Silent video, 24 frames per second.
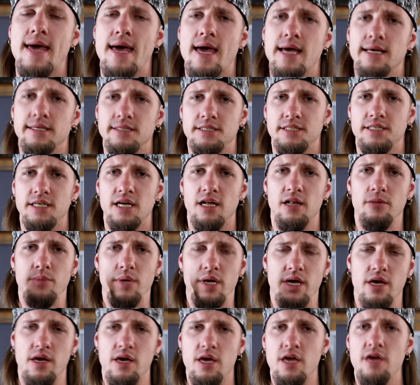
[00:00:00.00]
and tell
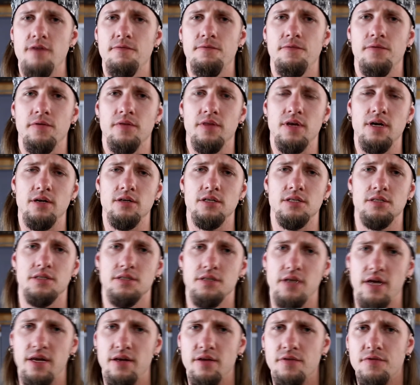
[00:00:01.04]
me if there
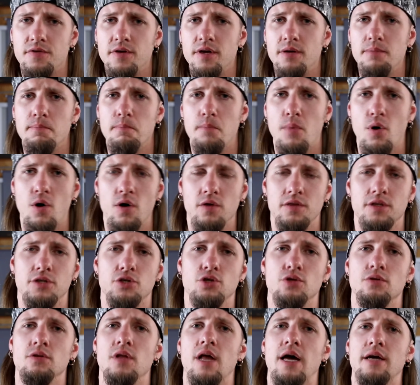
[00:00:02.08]
is anything more
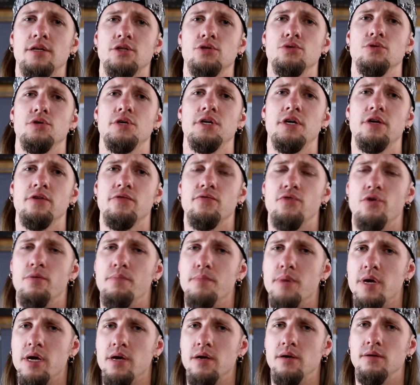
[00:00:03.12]
that you'd like to hear
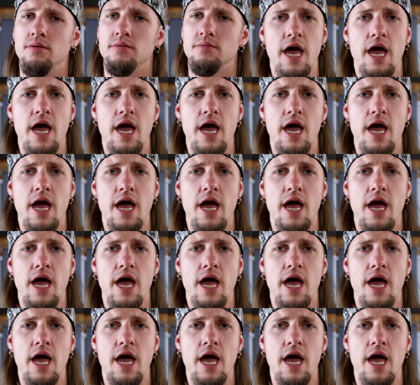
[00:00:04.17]
from me.